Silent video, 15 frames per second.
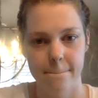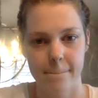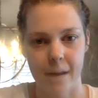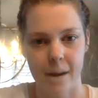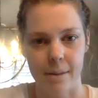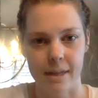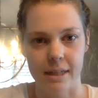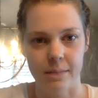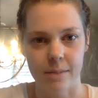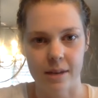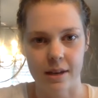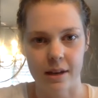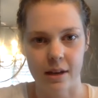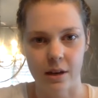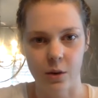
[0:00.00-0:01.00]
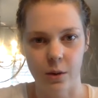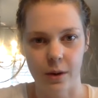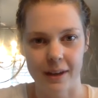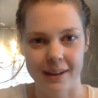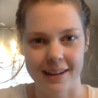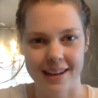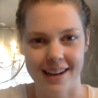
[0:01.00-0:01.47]
Am I speaking
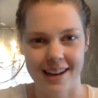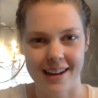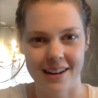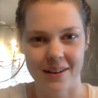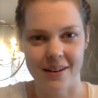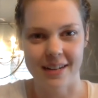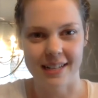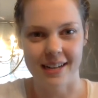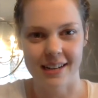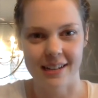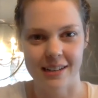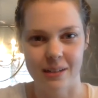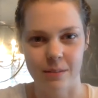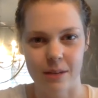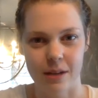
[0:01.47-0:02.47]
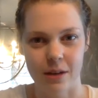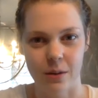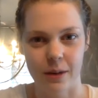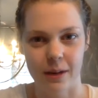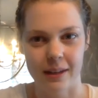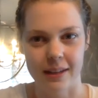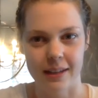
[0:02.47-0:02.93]
quickly? I know I tend to speak
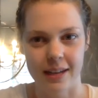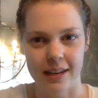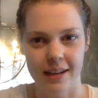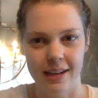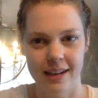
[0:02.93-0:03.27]
quickly.